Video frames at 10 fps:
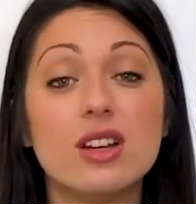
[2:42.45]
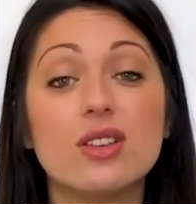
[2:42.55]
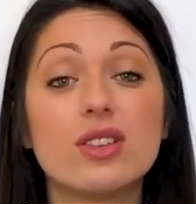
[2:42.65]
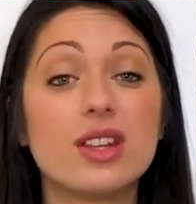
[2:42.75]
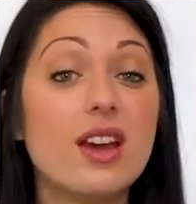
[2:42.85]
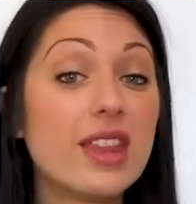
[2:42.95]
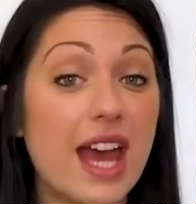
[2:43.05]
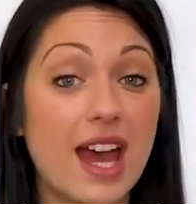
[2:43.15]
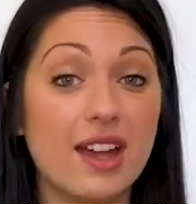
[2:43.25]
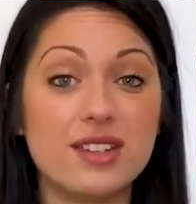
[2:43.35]
On the other
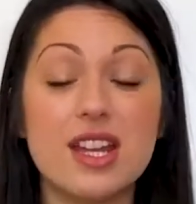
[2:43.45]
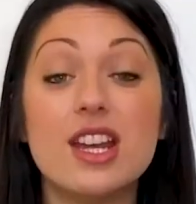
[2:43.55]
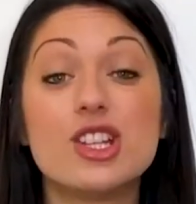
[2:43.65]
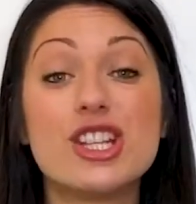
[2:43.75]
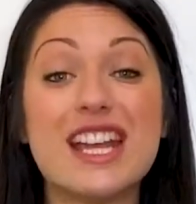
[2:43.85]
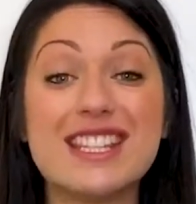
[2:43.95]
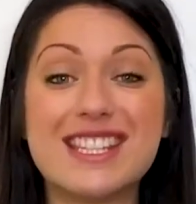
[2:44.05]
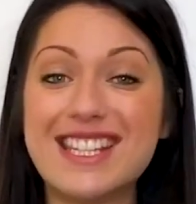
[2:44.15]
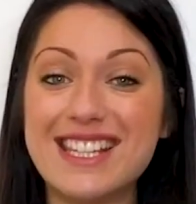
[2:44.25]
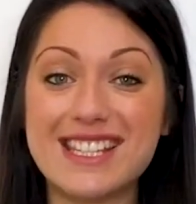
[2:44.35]
hand, Gen
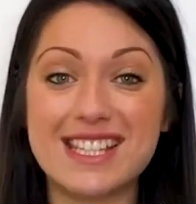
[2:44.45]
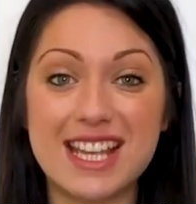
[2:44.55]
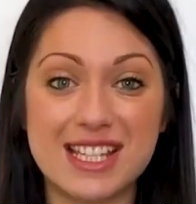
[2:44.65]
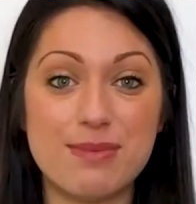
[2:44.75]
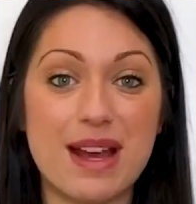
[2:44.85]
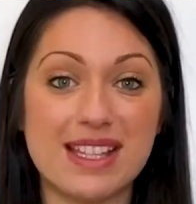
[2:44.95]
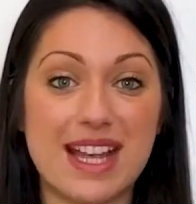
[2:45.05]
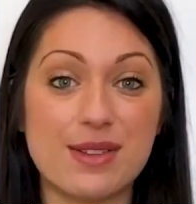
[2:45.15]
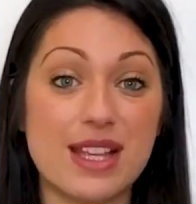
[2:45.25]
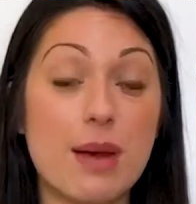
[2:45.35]
Zs tend to max
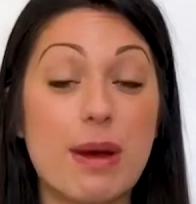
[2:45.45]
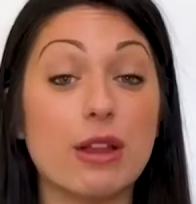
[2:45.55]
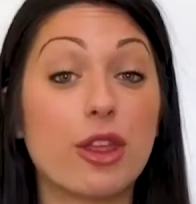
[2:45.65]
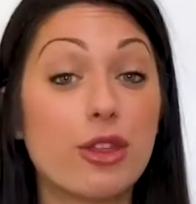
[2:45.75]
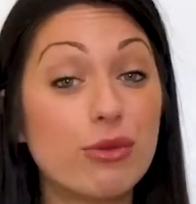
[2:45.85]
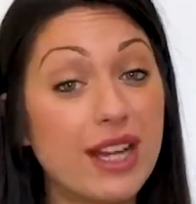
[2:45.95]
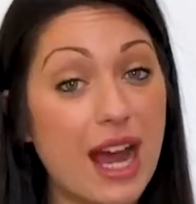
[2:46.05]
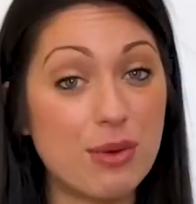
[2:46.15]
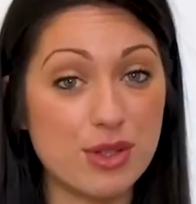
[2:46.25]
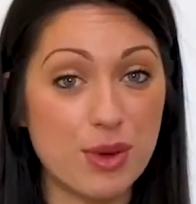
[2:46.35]
out at about 3
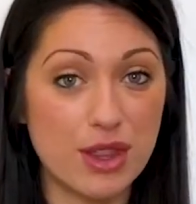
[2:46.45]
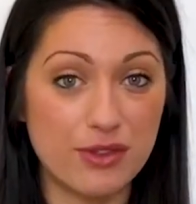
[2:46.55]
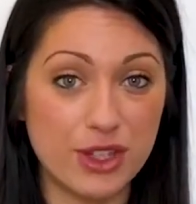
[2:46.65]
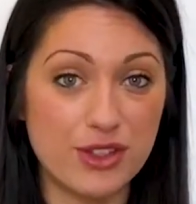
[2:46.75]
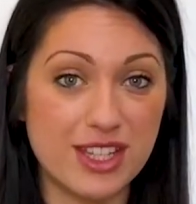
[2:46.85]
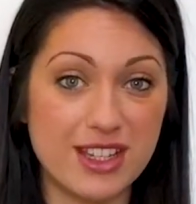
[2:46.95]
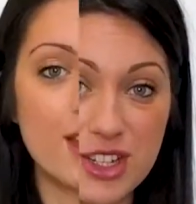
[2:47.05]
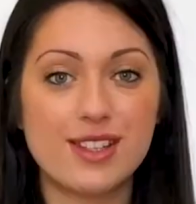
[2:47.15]
hours worth of usage.